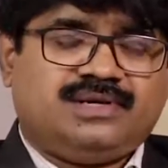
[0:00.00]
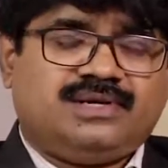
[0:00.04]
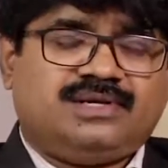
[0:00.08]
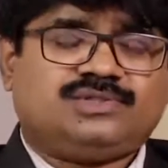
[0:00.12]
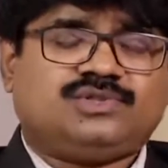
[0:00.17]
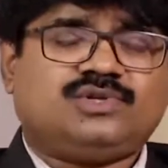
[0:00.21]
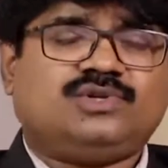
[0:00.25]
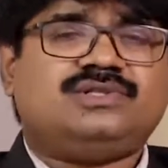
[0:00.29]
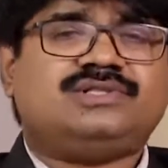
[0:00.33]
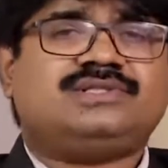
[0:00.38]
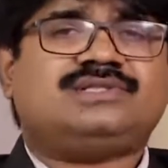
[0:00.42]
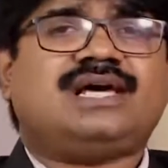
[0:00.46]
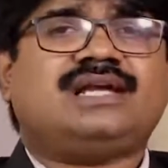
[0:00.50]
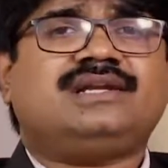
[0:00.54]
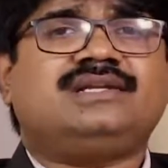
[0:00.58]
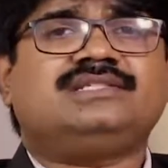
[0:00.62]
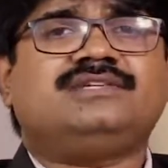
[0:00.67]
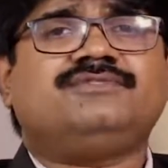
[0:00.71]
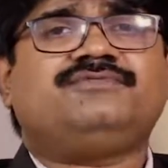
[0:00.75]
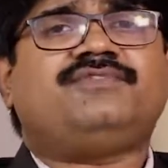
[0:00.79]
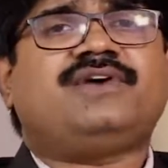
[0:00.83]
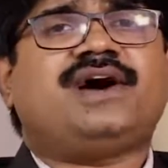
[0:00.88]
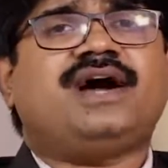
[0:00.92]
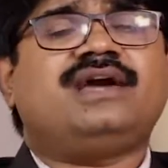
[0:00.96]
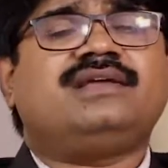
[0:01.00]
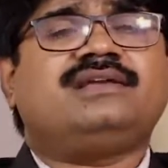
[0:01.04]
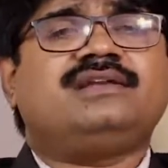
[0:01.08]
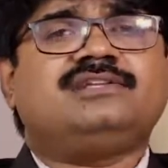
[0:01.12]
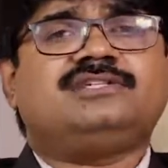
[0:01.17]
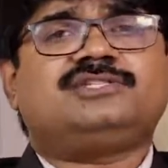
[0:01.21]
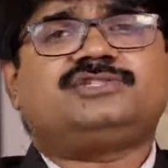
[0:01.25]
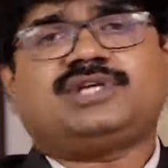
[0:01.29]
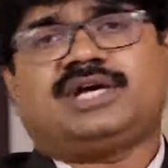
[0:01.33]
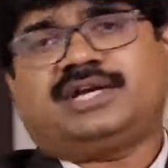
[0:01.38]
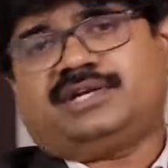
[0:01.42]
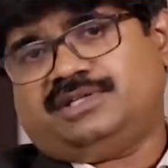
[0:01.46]
So that is the final
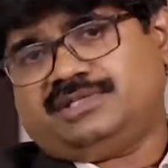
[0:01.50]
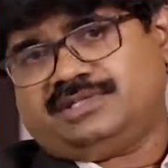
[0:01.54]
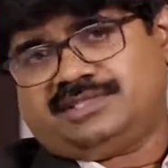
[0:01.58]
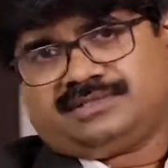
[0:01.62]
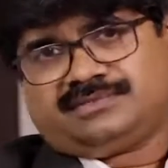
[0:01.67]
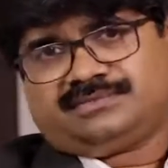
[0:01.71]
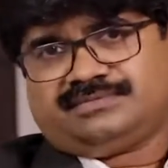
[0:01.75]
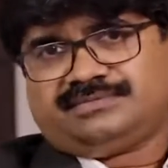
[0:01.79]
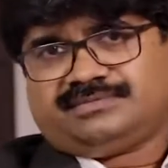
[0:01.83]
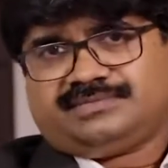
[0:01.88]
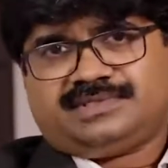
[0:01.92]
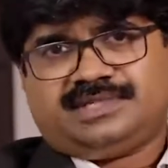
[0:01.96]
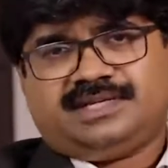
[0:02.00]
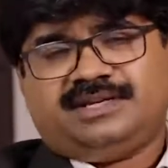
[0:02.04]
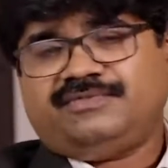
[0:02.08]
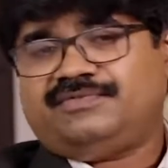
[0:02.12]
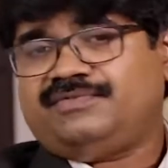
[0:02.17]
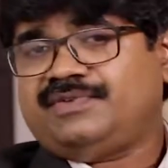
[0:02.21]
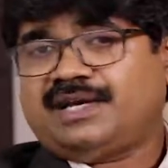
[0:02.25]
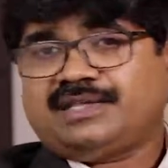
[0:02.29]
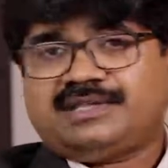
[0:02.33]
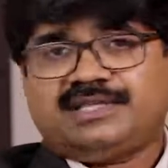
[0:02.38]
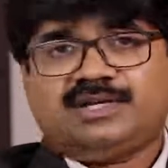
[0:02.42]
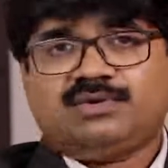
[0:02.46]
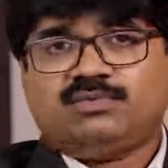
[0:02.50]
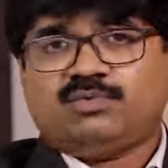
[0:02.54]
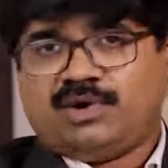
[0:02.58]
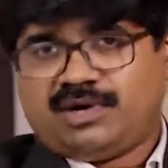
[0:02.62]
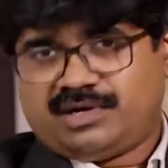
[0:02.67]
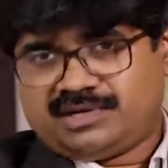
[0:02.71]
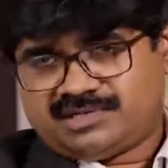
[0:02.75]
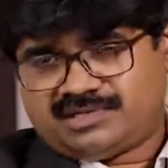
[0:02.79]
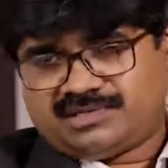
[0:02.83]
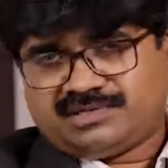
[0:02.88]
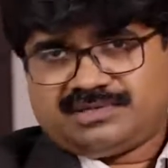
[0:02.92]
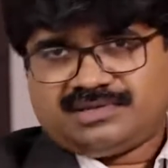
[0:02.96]
strategy if nothing
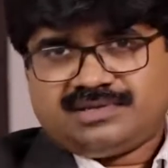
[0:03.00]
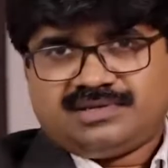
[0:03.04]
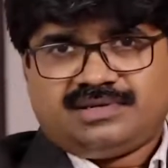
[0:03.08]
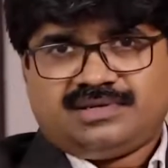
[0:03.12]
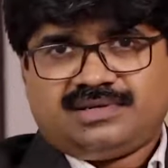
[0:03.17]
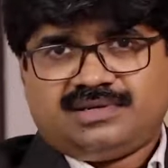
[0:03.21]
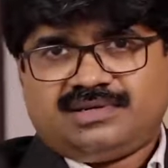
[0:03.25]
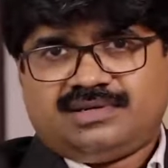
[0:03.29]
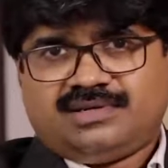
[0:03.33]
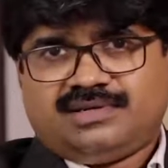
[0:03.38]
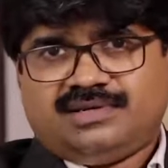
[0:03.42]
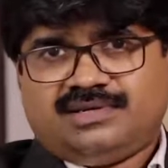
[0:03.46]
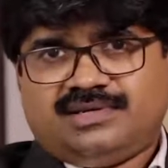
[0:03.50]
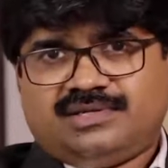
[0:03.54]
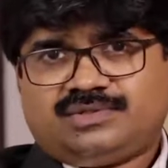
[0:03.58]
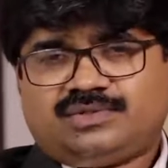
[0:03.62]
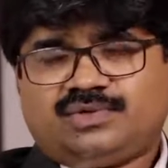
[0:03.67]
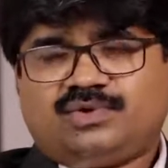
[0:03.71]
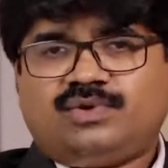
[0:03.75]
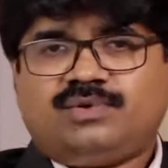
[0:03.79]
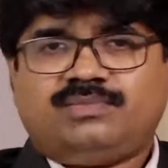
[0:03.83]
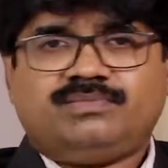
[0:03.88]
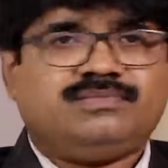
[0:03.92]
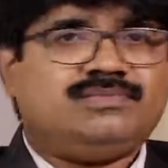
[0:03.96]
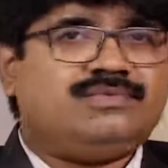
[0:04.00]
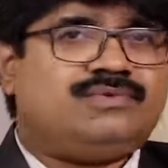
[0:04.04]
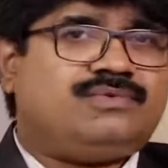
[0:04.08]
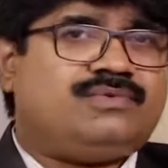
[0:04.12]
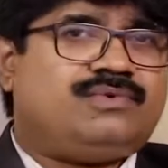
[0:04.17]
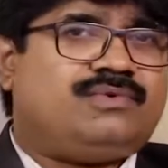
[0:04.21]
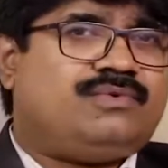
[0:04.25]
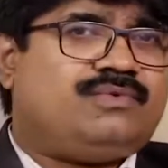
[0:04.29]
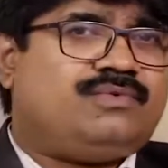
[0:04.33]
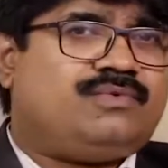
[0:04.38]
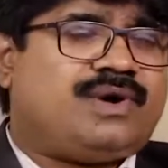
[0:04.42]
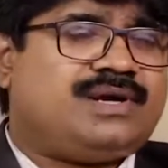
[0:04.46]
works. So
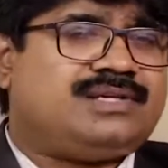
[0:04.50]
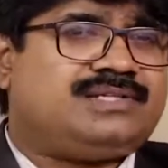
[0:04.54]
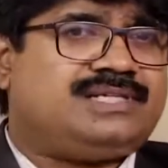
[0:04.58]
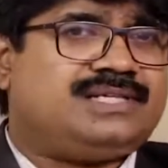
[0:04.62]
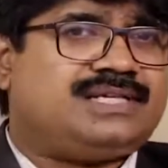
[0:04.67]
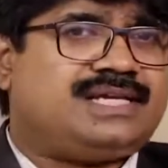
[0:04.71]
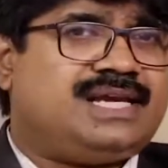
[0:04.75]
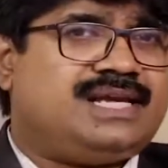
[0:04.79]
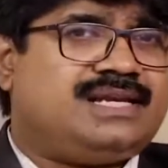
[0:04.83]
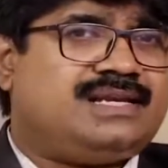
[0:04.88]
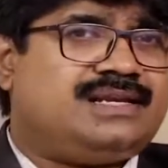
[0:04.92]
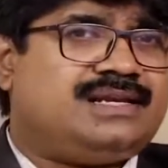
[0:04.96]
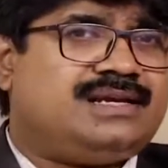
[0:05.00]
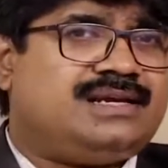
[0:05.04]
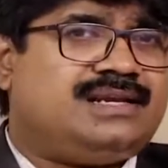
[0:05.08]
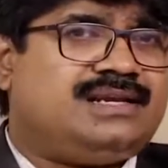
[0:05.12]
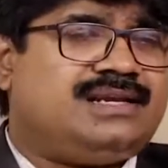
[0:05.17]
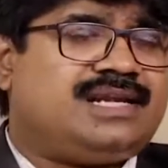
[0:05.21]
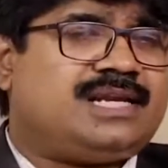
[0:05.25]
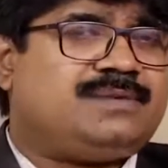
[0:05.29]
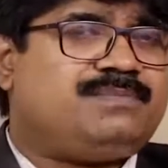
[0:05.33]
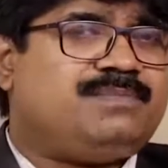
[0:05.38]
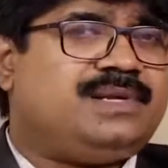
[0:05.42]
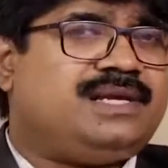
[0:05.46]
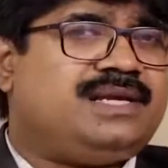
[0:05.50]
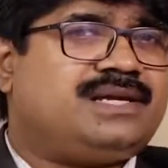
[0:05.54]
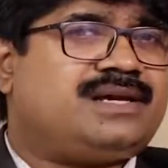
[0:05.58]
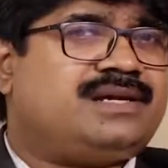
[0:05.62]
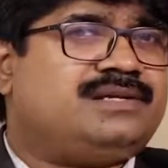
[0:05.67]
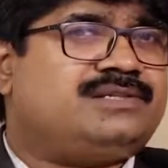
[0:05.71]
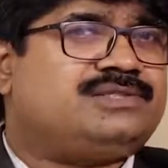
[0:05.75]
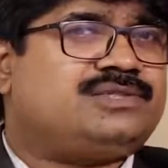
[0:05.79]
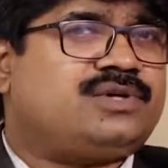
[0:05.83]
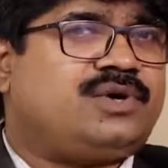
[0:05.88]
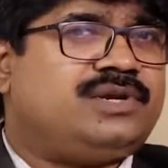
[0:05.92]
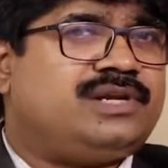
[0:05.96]
once again, let me
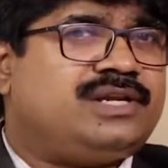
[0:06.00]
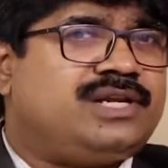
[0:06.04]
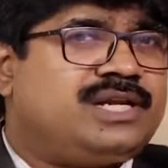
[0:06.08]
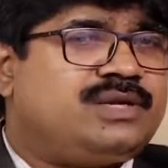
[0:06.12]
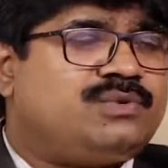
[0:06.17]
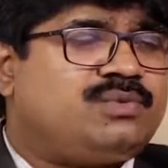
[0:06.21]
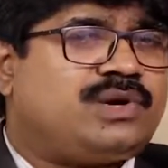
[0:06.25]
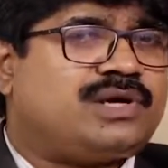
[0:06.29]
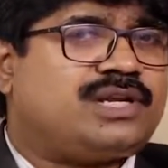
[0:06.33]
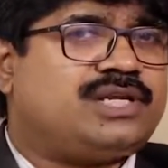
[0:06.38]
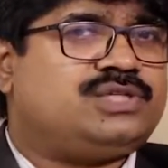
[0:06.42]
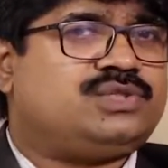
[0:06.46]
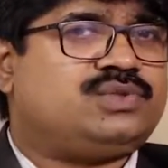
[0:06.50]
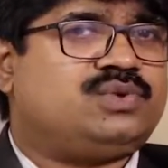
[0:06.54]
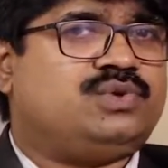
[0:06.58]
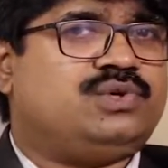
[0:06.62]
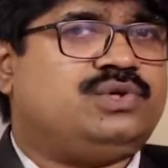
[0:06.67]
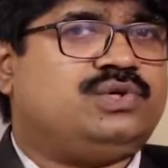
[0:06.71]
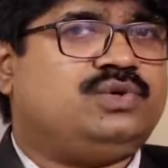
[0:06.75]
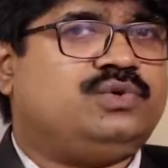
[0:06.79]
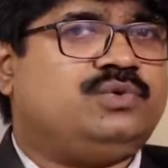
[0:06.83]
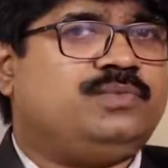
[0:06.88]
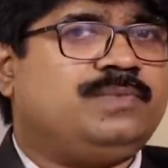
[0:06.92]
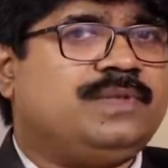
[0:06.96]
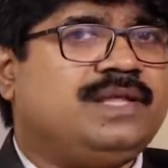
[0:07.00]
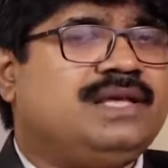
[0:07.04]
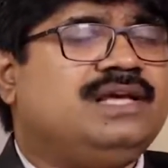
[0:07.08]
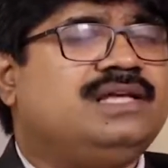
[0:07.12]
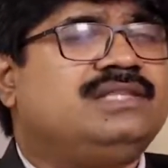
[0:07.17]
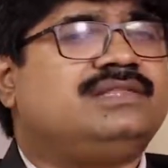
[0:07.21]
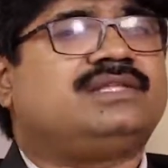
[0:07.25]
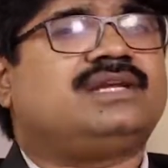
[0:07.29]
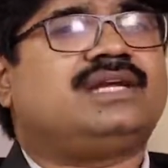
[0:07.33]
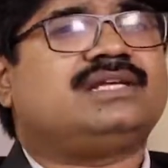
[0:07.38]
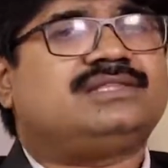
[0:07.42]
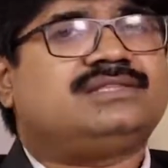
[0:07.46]
consolidate what I told you.
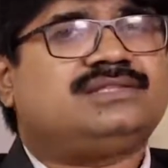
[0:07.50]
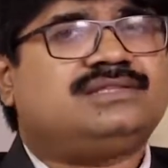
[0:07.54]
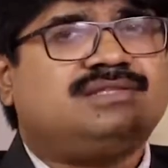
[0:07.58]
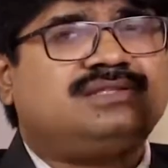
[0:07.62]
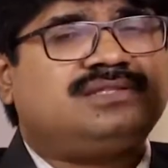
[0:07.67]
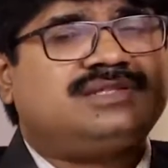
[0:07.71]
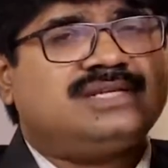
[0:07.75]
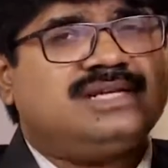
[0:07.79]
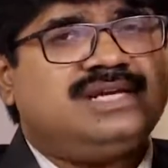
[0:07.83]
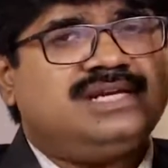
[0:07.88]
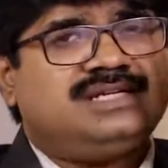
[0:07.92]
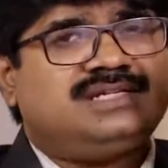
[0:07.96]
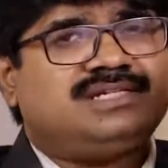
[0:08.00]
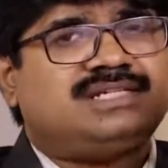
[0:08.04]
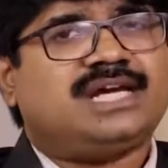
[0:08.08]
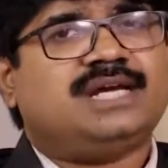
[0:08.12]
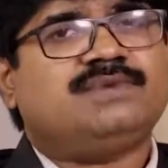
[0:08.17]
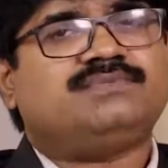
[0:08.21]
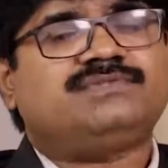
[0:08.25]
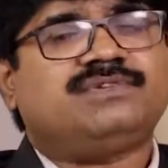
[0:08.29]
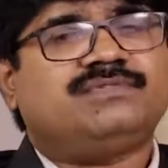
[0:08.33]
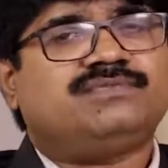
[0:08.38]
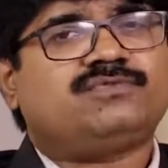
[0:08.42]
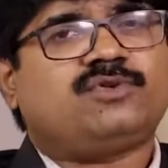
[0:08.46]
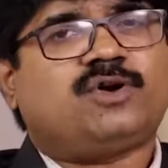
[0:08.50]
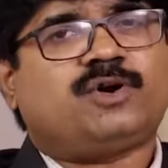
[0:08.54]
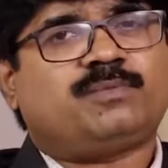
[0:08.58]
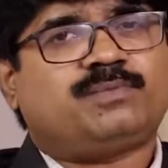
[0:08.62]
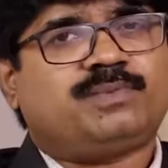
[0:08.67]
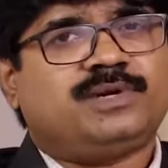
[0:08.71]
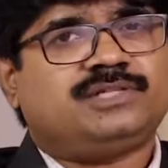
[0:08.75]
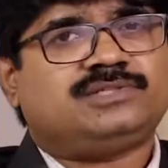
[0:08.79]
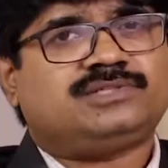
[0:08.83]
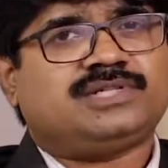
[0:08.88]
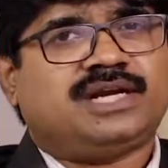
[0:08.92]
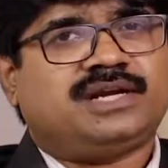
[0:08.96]
There are three types of
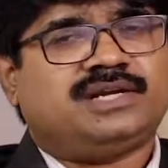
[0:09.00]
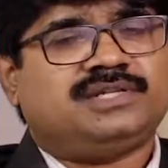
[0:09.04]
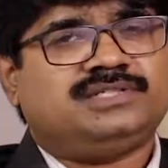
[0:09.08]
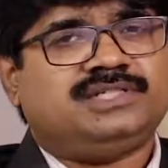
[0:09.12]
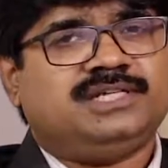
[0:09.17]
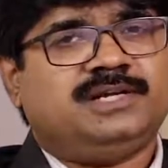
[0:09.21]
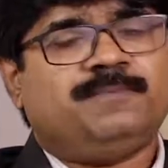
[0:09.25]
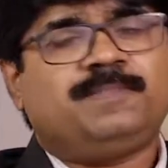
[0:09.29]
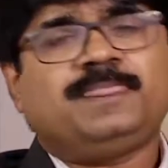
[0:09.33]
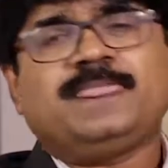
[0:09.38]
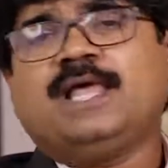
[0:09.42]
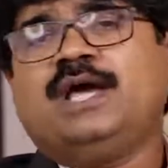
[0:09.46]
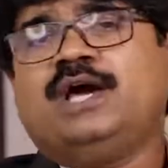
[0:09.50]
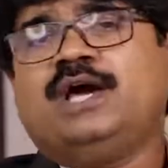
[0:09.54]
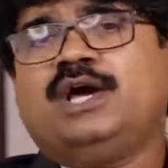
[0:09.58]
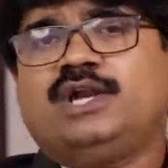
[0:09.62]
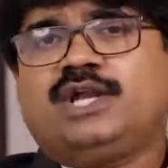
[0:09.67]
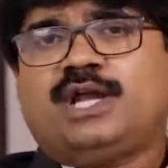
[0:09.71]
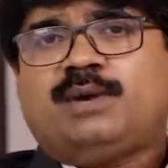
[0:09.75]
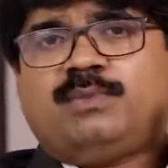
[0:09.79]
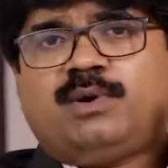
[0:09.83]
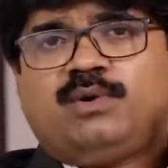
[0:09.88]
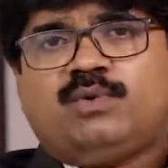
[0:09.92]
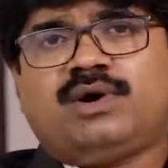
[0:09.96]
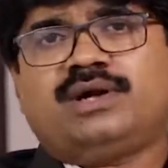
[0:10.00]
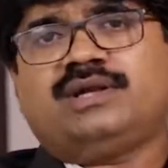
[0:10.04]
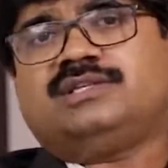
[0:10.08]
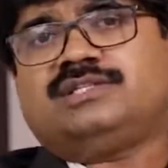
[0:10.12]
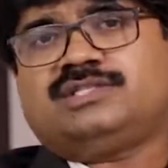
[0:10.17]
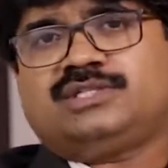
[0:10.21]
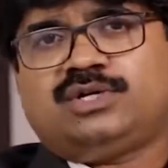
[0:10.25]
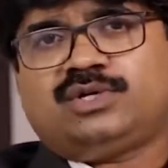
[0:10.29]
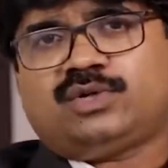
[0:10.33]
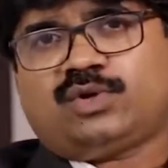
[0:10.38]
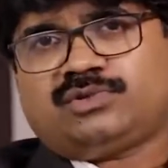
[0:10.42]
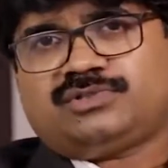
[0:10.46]
corporate strategy. Number one is
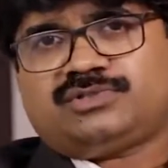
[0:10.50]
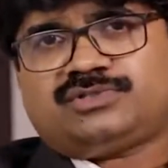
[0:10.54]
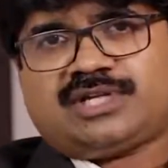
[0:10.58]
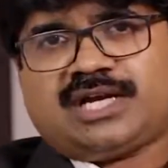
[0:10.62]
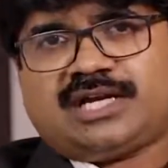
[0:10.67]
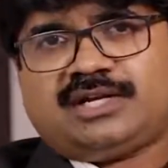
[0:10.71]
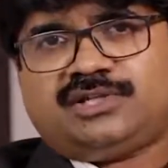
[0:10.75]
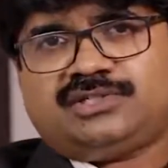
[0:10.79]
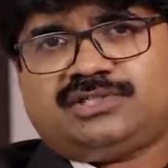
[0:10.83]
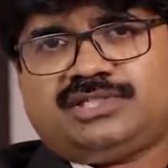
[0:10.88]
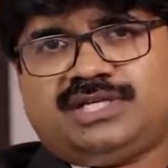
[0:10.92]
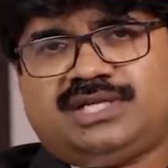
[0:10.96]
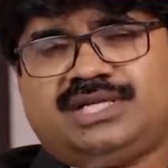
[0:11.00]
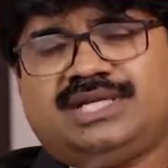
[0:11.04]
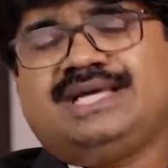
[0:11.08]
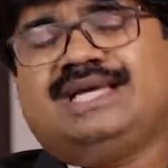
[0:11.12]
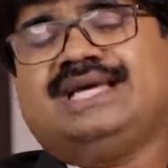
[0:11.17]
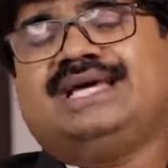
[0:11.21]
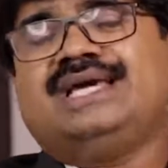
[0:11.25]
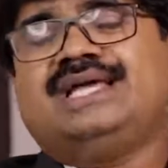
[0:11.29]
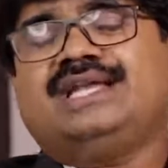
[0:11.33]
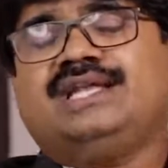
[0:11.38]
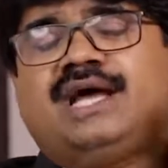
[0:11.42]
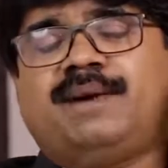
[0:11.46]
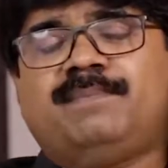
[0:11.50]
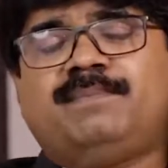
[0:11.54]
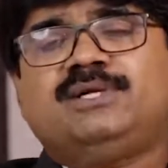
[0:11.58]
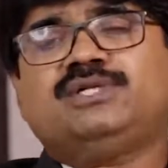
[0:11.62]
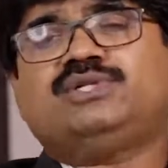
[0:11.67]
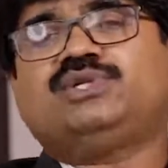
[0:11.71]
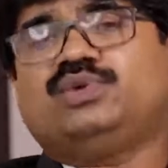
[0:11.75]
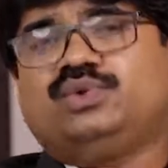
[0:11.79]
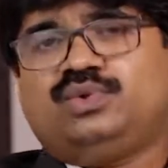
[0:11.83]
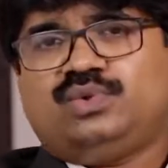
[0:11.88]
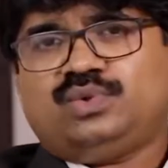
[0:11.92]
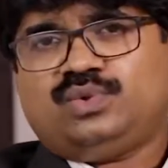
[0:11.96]
growth strategy. Number
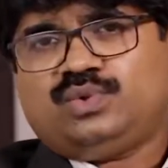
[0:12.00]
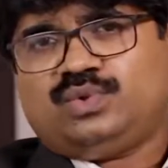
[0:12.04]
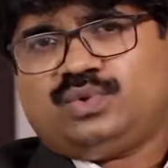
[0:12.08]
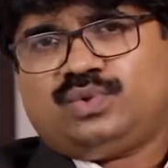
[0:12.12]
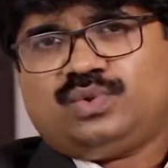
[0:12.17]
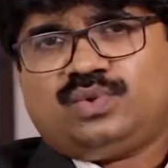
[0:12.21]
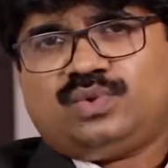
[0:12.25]
two